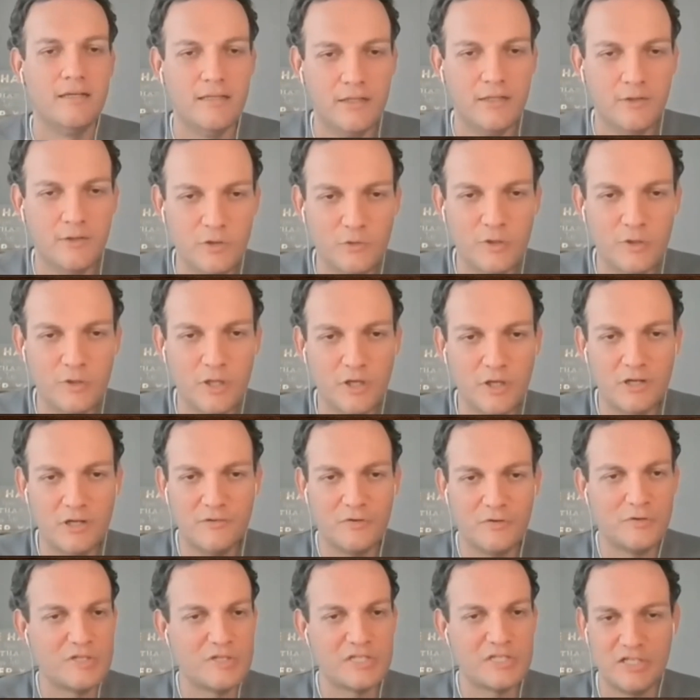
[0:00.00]
We do a lot of
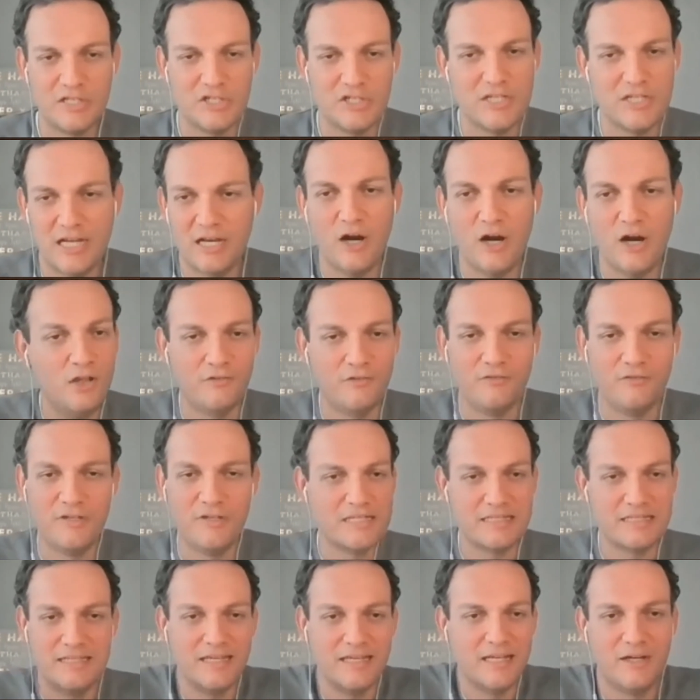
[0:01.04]
research, like all of
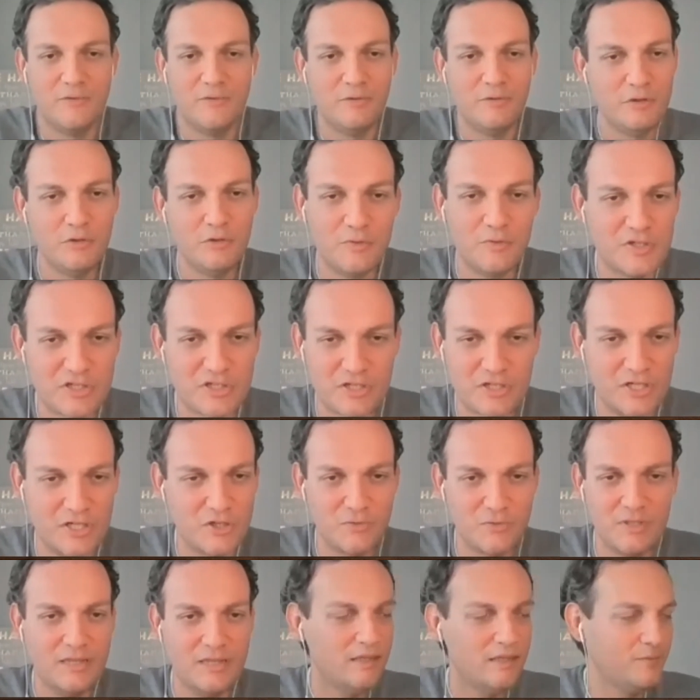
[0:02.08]
us, we do research.
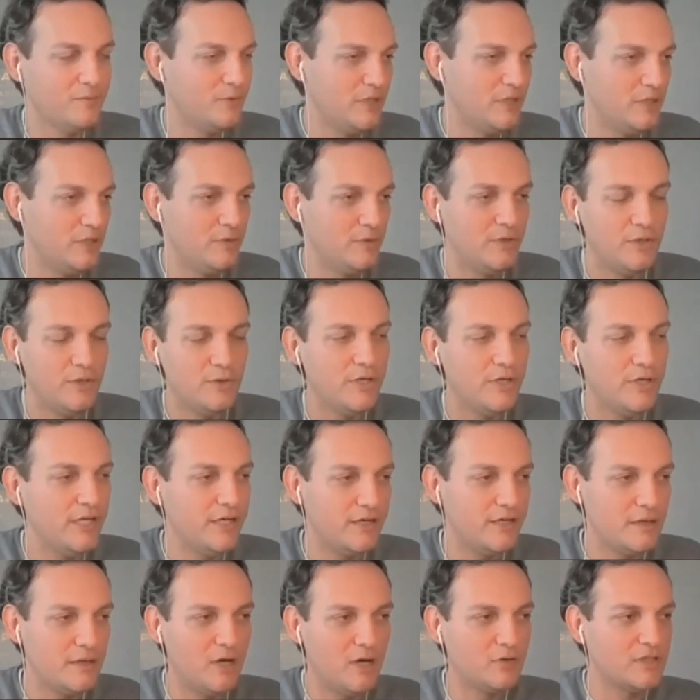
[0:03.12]
You
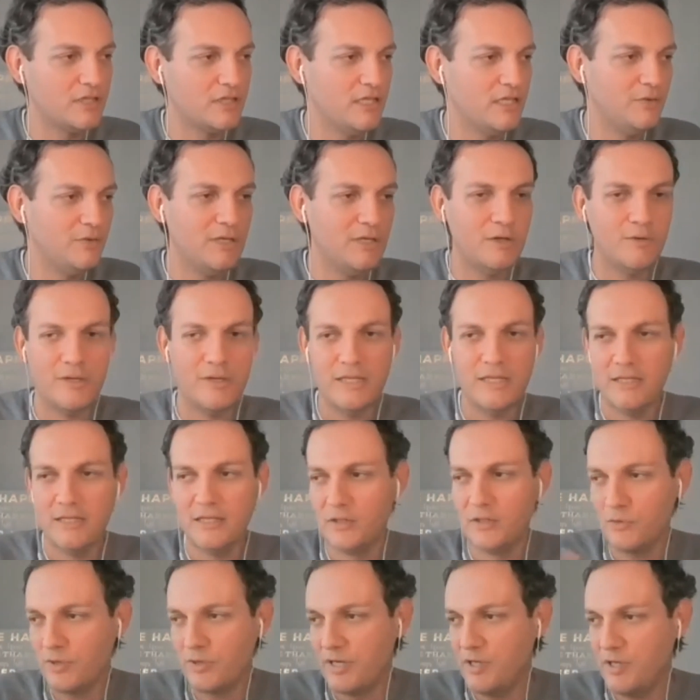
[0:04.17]
hear about a new
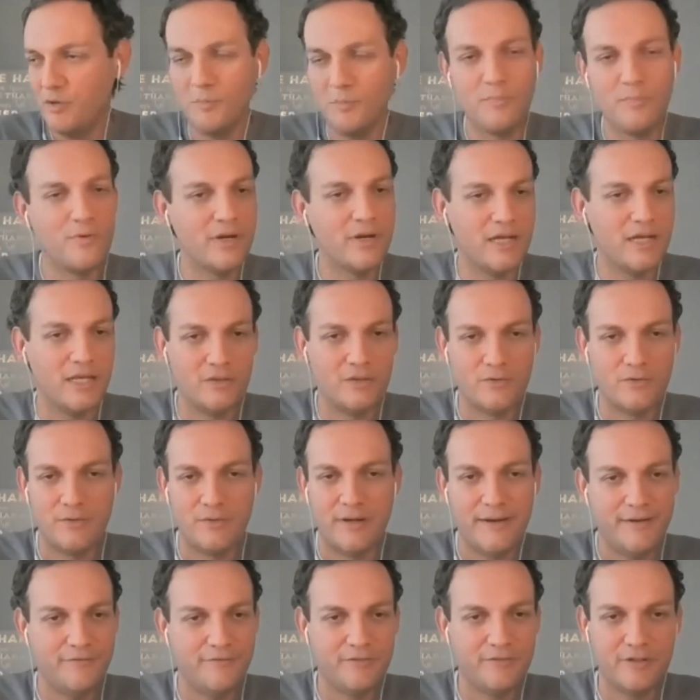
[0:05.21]
ingredient or a new brand or
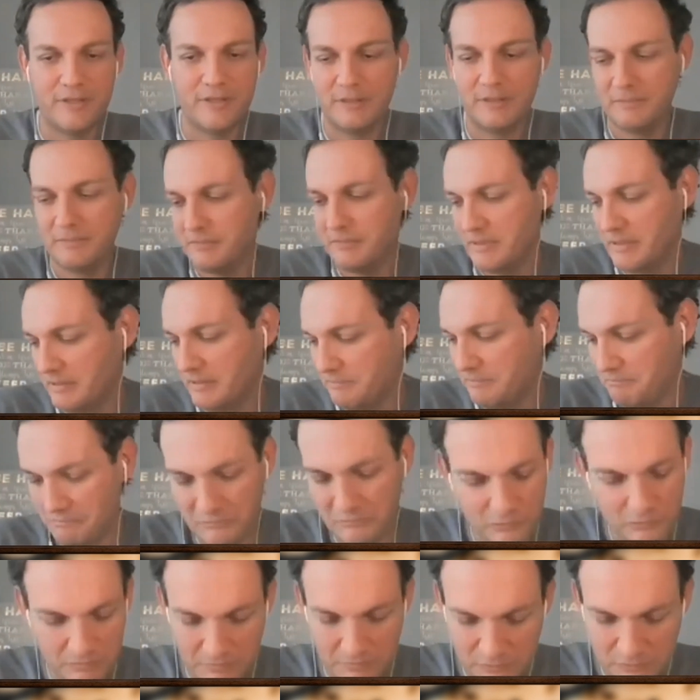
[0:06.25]
whatever, the
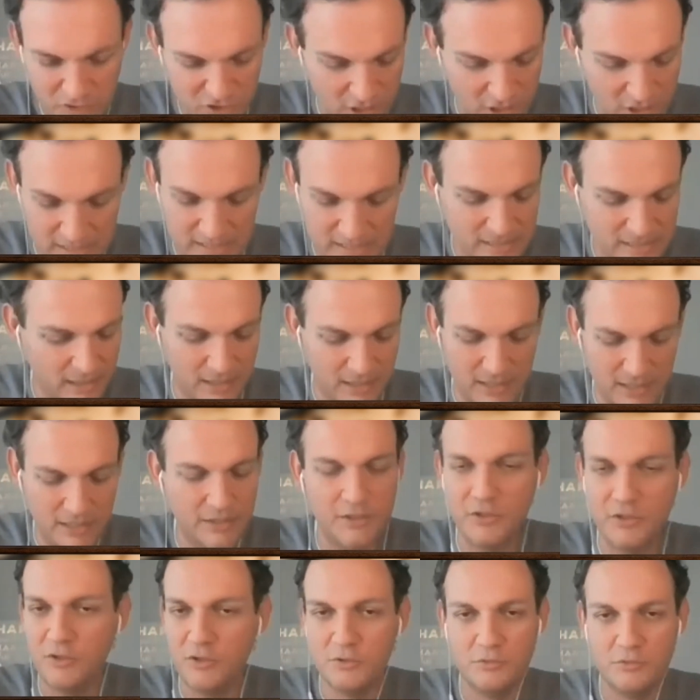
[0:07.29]
chances are
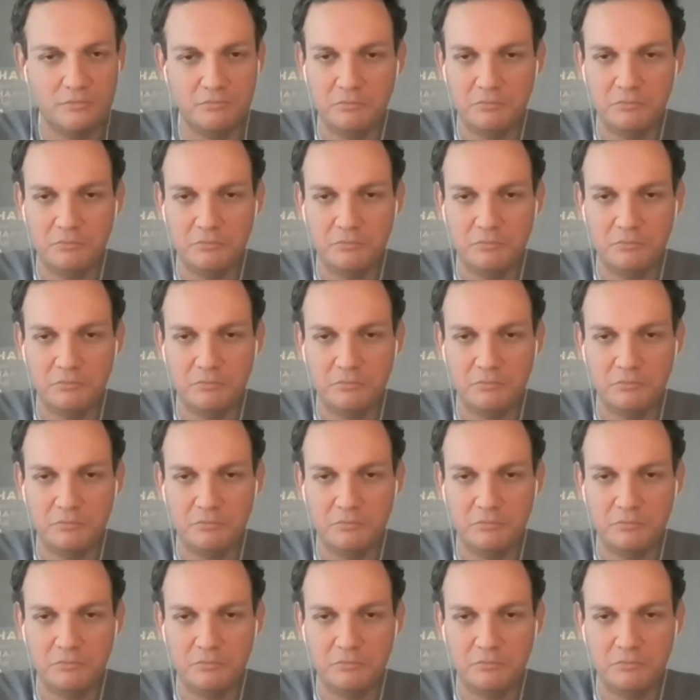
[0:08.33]
you